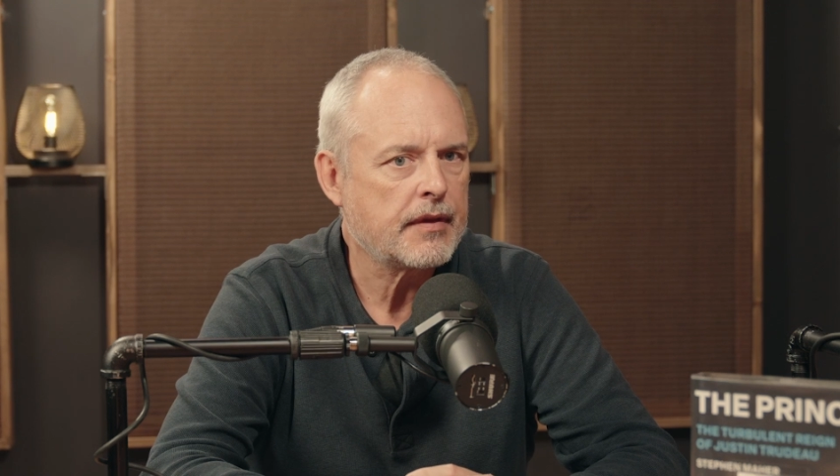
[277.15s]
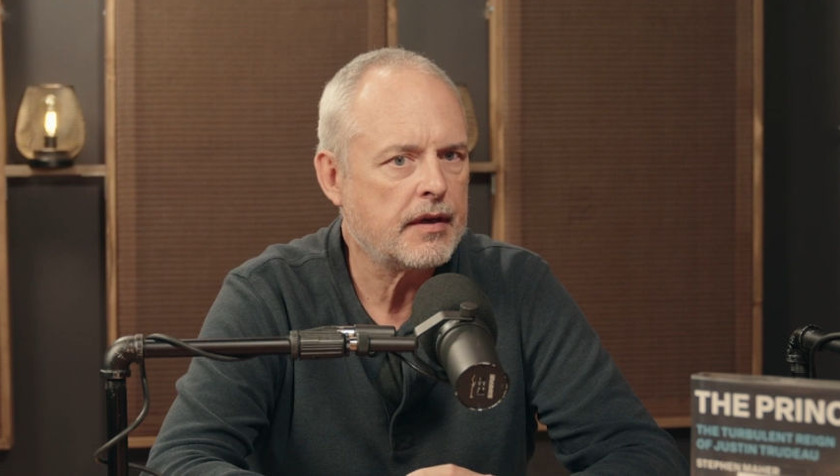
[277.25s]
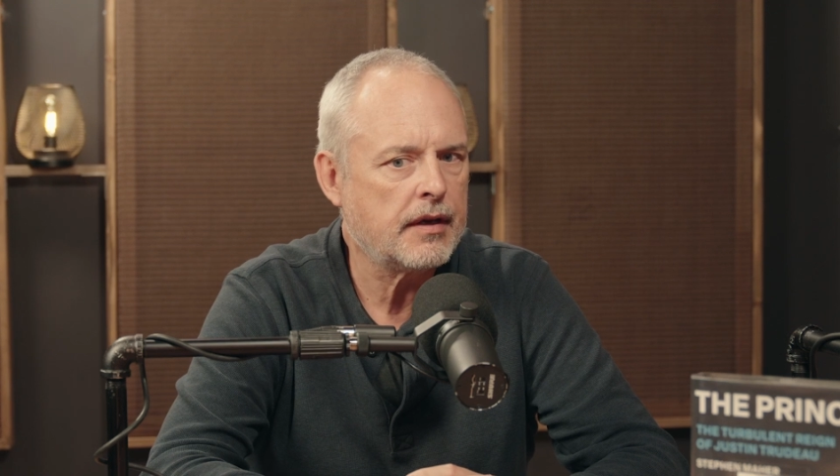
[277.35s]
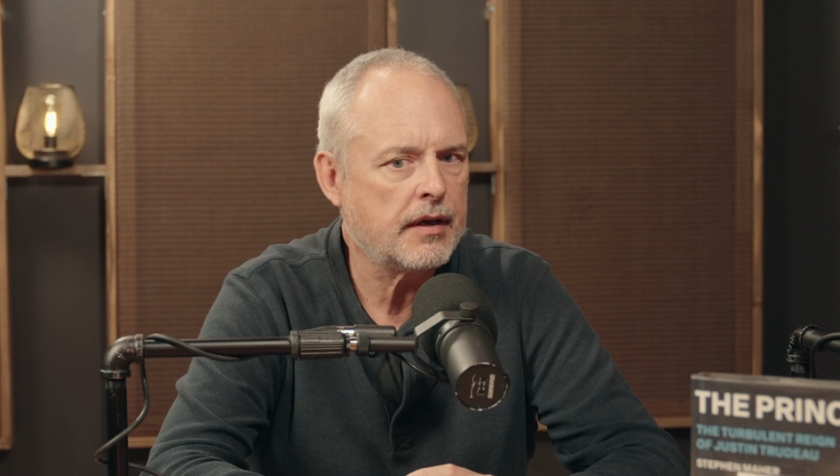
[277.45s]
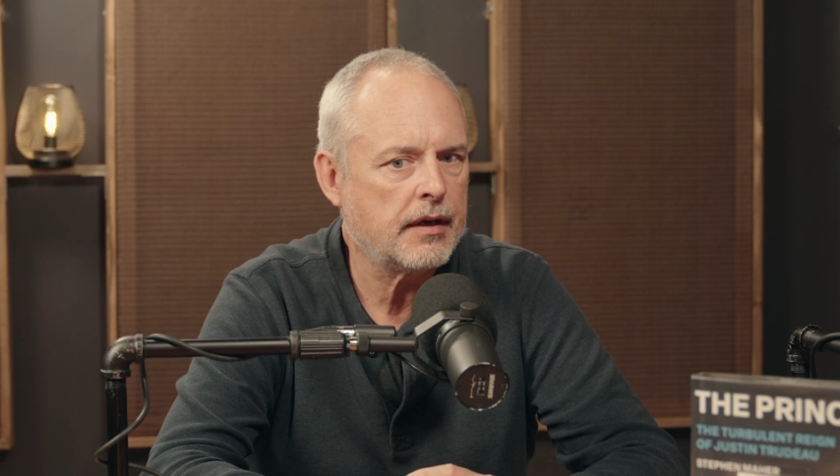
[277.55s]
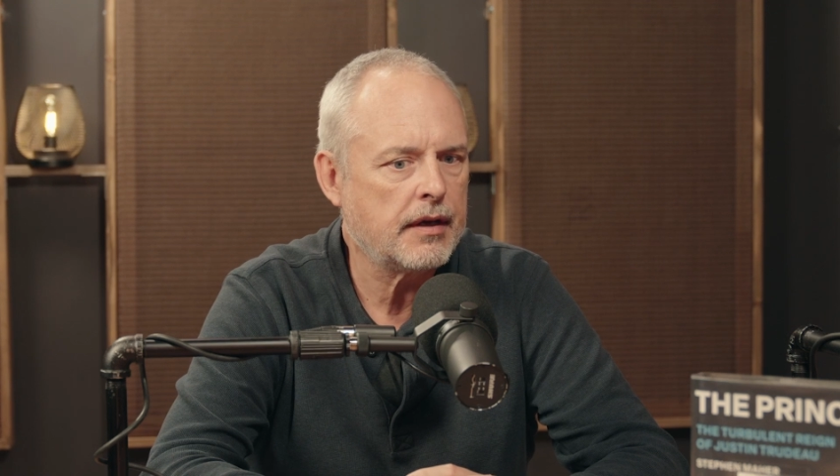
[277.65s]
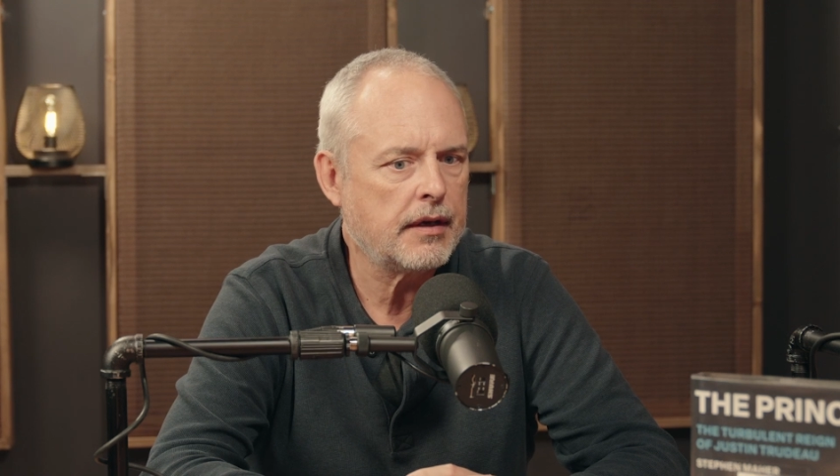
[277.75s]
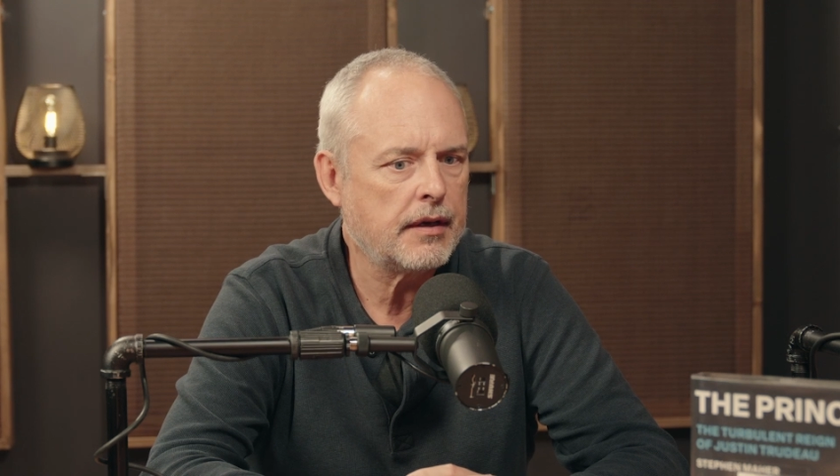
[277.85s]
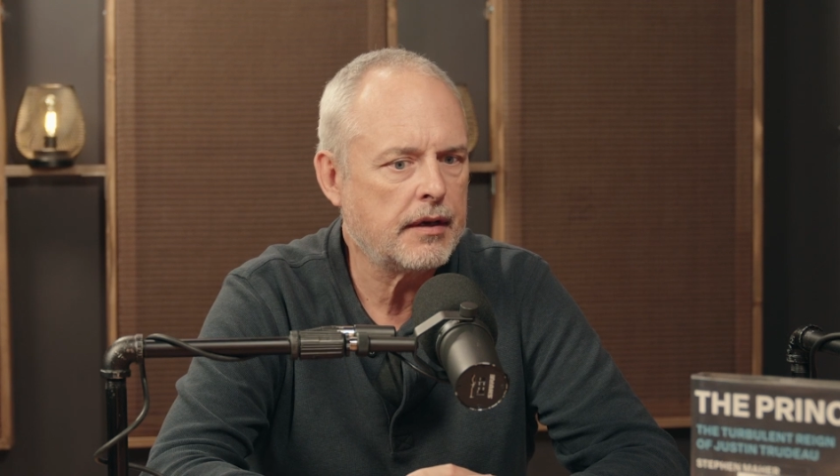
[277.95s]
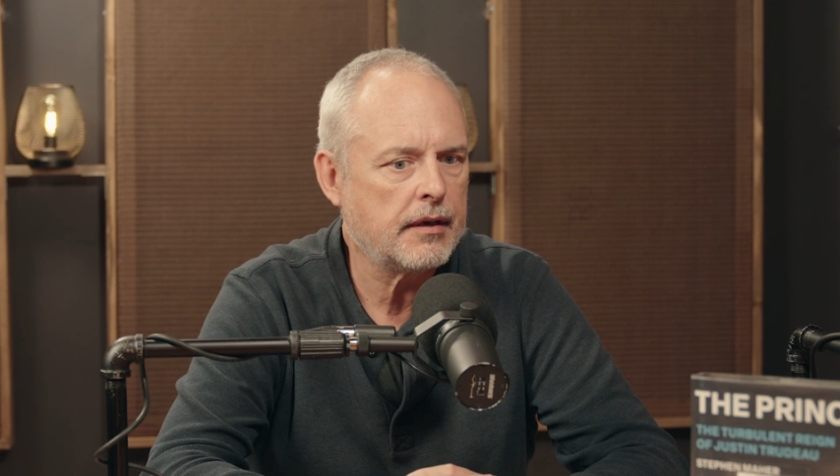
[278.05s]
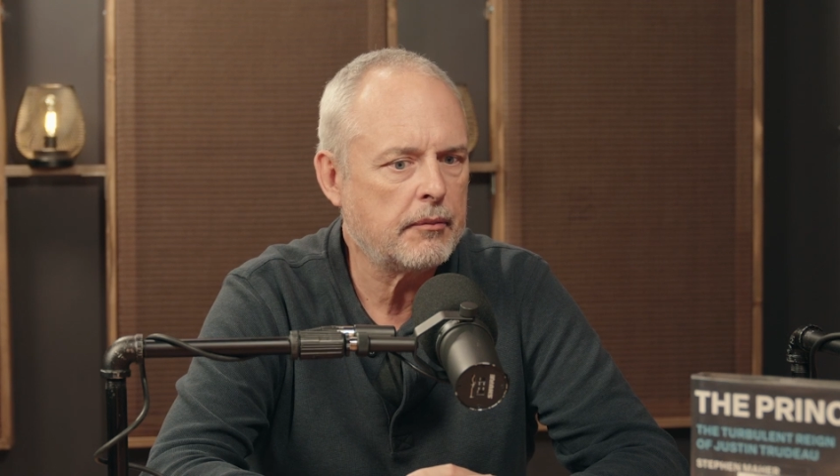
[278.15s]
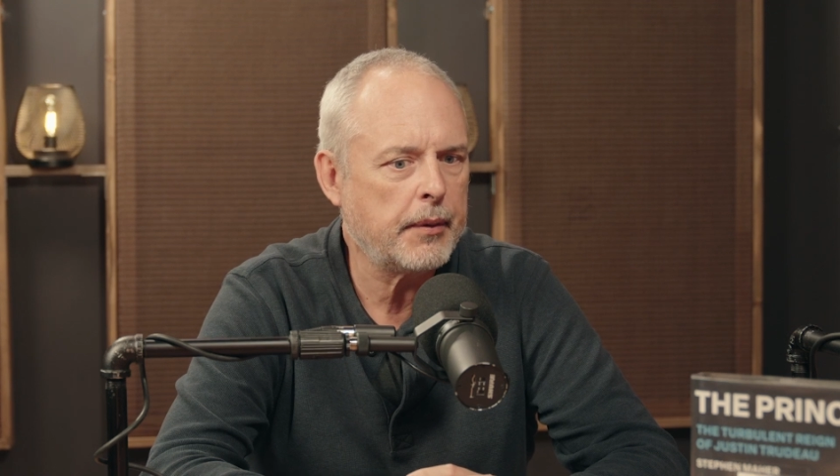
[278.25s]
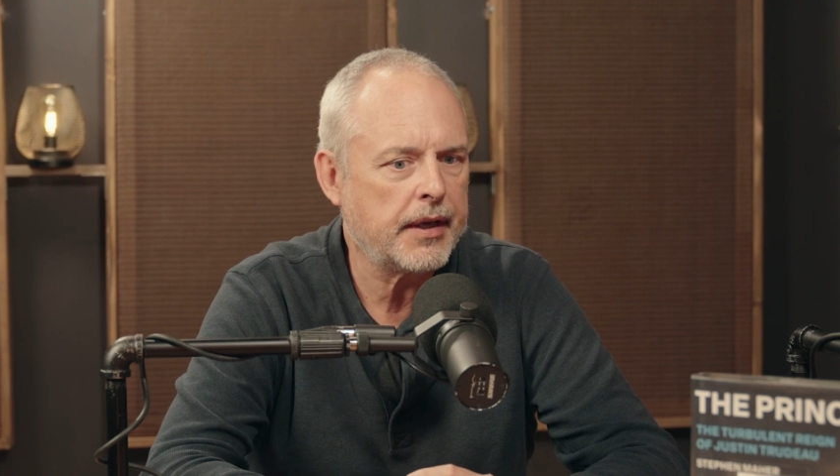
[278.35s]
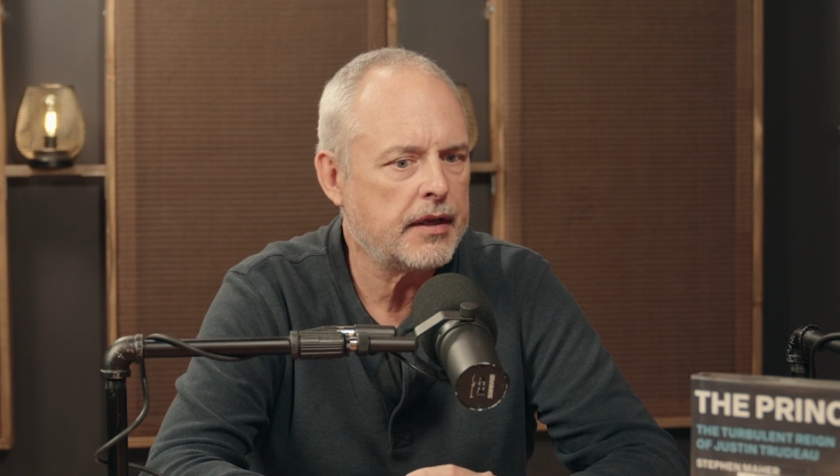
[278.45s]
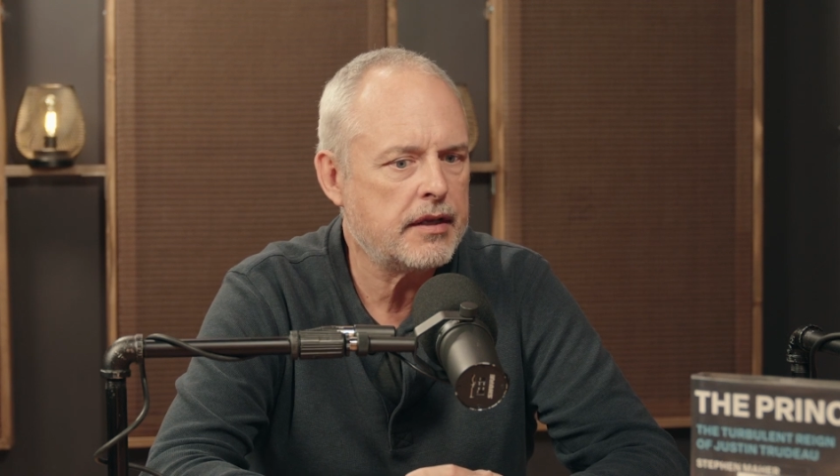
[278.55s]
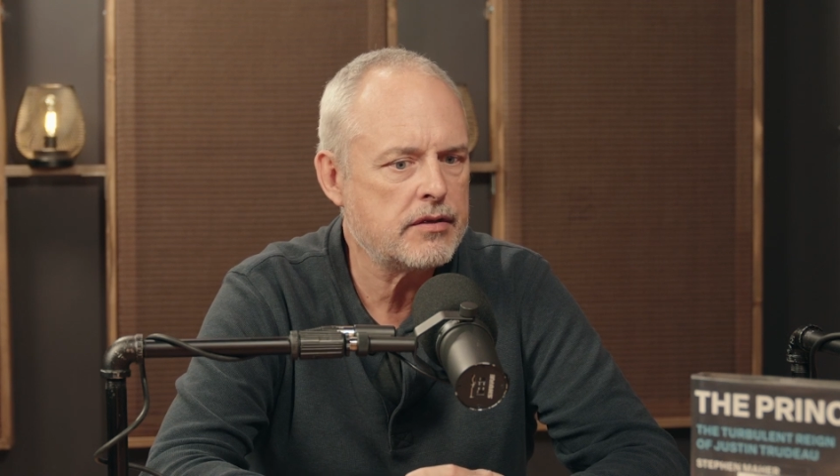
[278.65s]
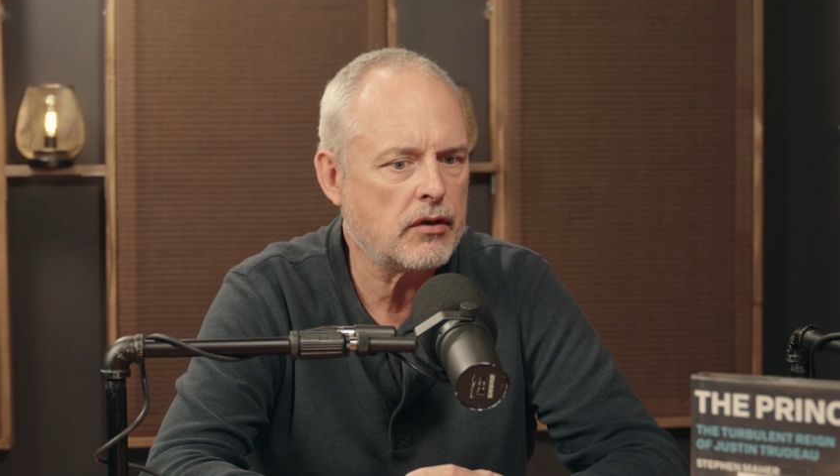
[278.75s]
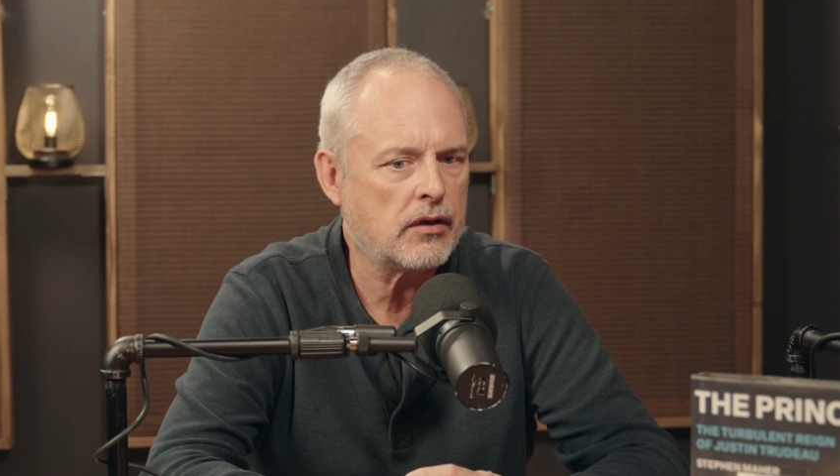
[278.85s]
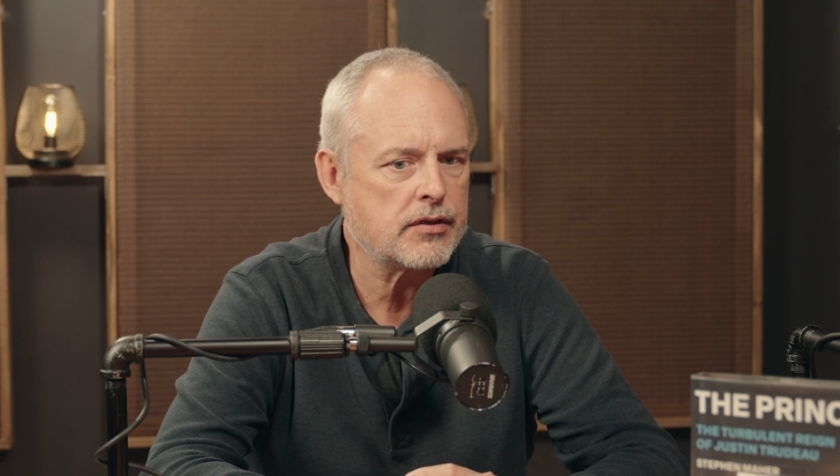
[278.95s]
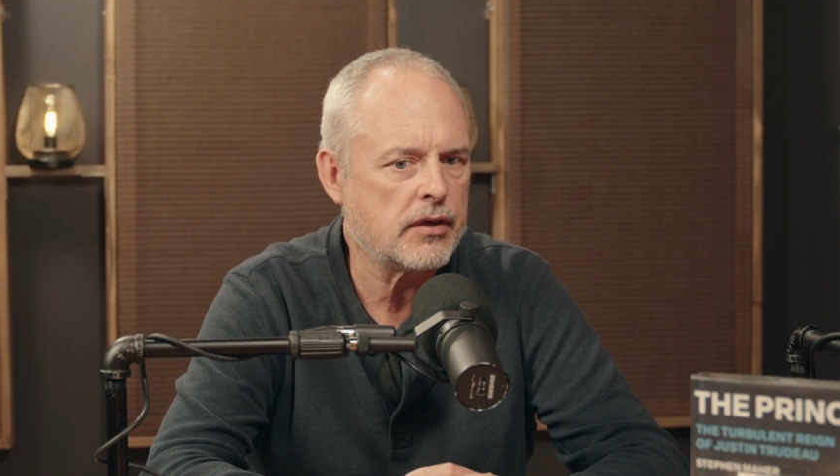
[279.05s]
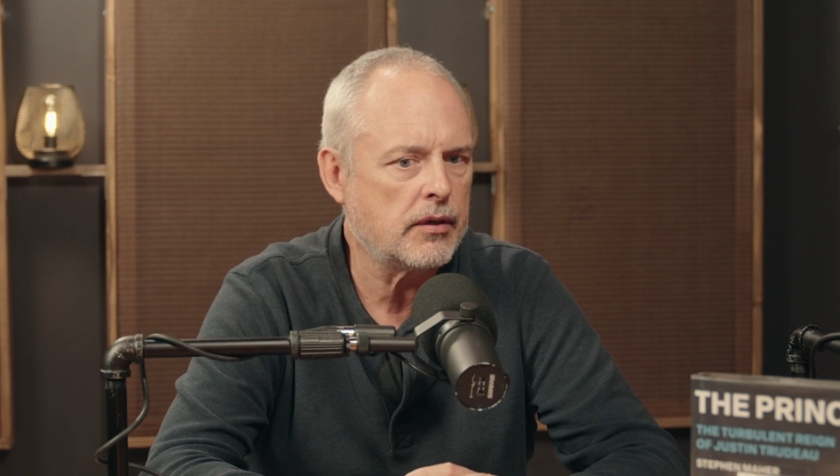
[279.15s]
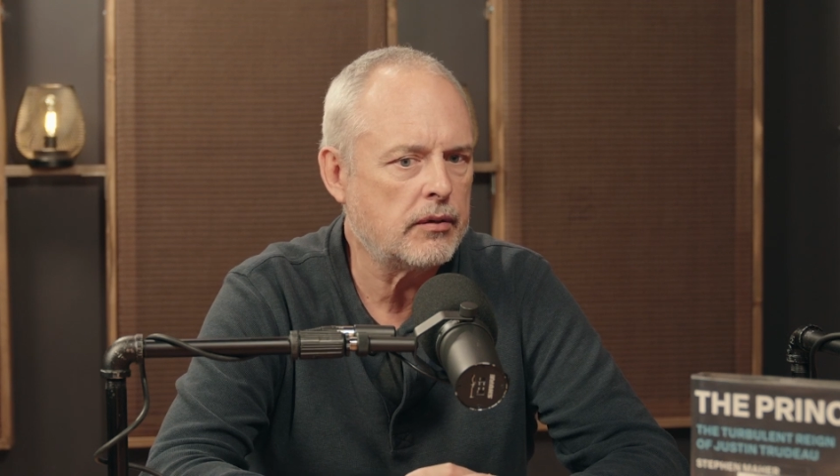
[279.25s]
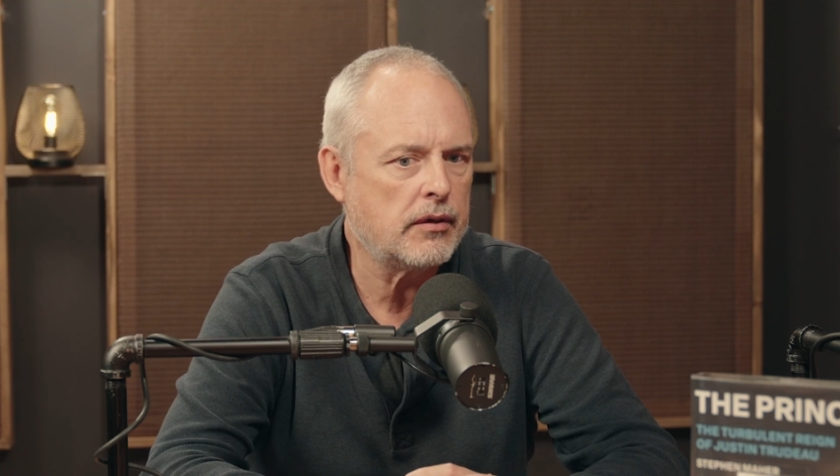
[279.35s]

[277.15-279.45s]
But he's also,